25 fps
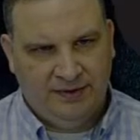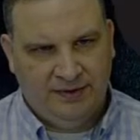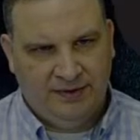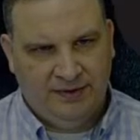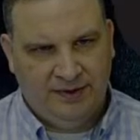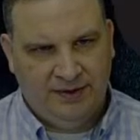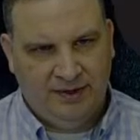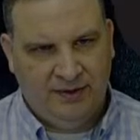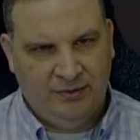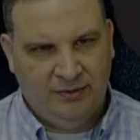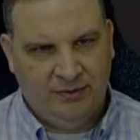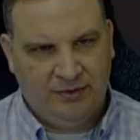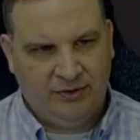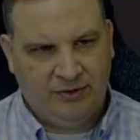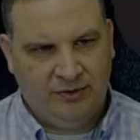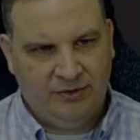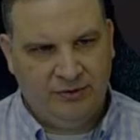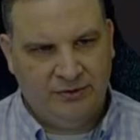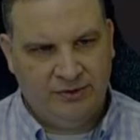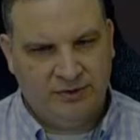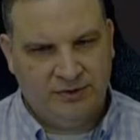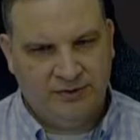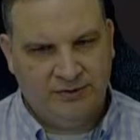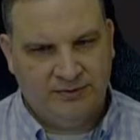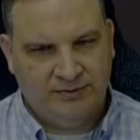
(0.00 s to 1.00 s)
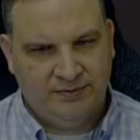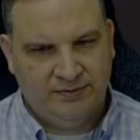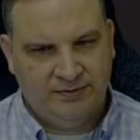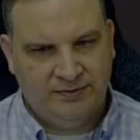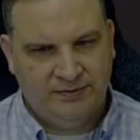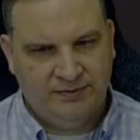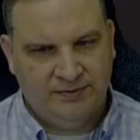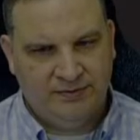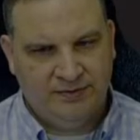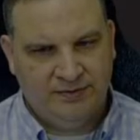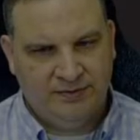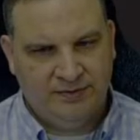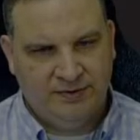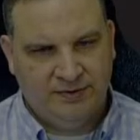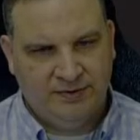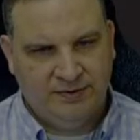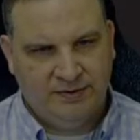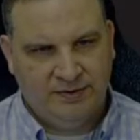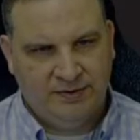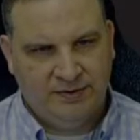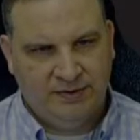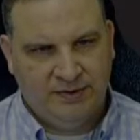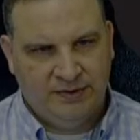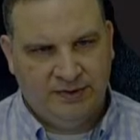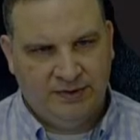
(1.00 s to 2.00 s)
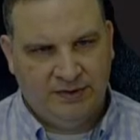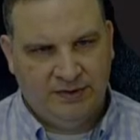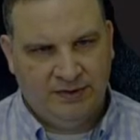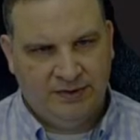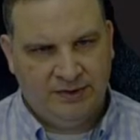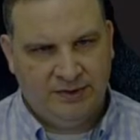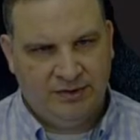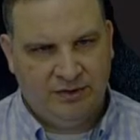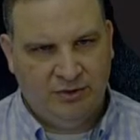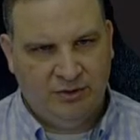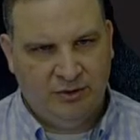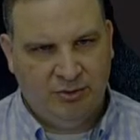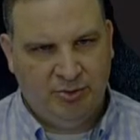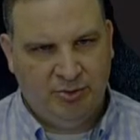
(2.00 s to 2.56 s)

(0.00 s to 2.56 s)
Now we're cruising. Let's do